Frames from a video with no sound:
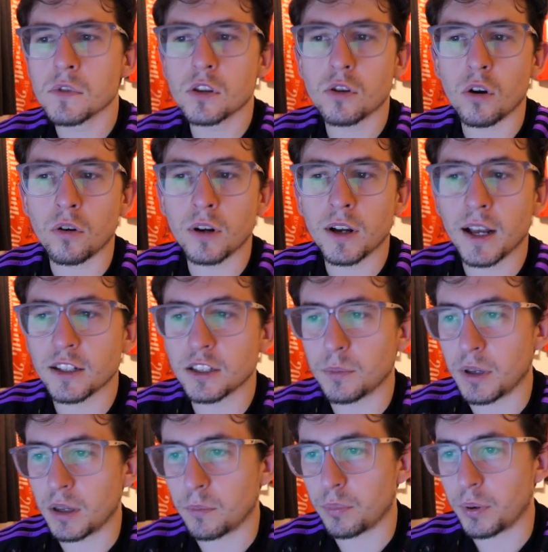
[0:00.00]
Doncaster
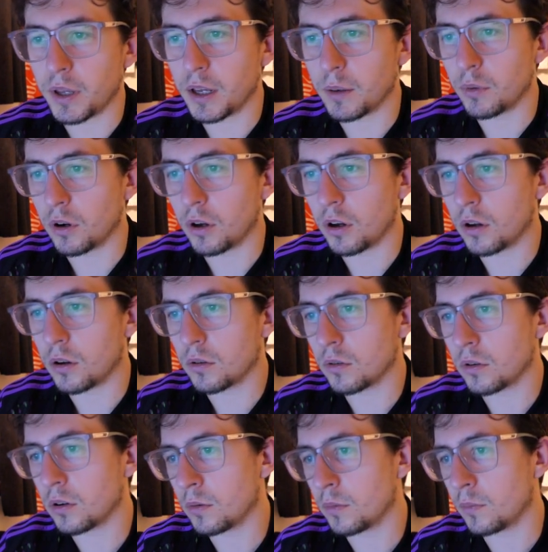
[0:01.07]
beating Peterborough.
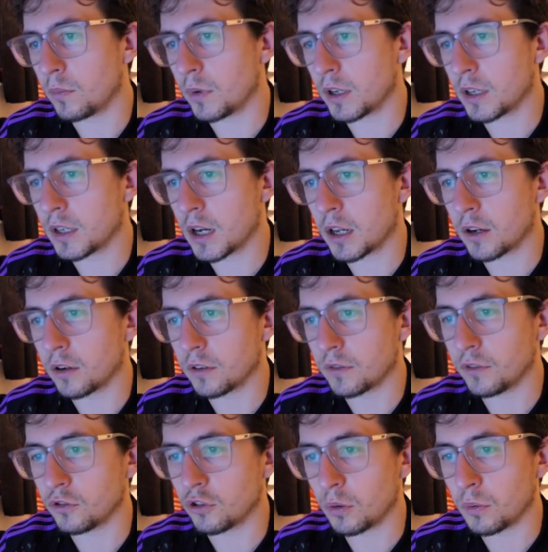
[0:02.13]
Oh my god,
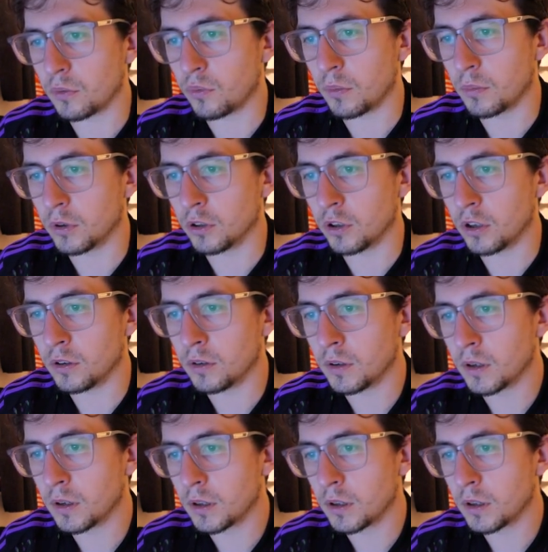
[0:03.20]
Huddersfield drawing with Wimbledon.